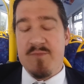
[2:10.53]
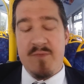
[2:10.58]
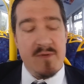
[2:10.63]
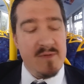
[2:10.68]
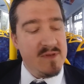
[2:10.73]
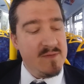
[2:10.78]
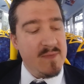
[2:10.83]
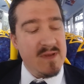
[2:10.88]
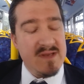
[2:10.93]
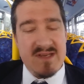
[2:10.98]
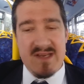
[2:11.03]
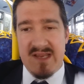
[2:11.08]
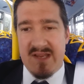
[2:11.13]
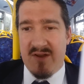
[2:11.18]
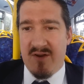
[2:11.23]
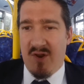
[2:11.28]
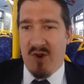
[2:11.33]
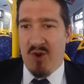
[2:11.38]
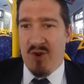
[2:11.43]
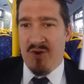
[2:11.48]
but there's basically
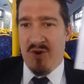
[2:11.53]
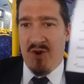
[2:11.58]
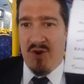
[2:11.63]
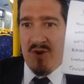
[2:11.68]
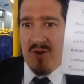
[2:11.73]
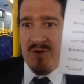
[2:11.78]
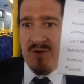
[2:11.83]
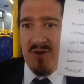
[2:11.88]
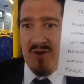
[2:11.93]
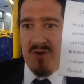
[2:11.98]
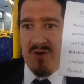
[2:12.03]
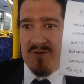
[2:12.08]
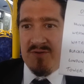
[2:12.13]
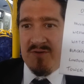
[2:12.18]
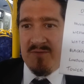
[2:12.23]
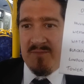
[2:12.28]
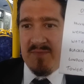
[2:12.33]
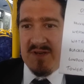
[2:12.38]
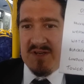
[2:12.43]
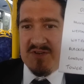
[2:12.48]
you've got
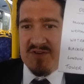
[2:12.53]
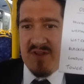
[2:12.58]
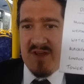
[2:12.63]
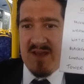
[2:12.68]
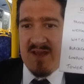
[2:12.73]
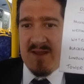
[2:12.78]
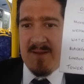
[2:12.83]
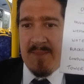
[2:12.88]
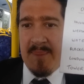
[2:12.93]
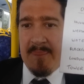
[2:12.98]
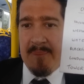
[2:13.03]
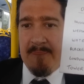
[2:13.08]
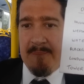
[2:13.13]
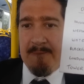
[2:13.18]
London Bridge there.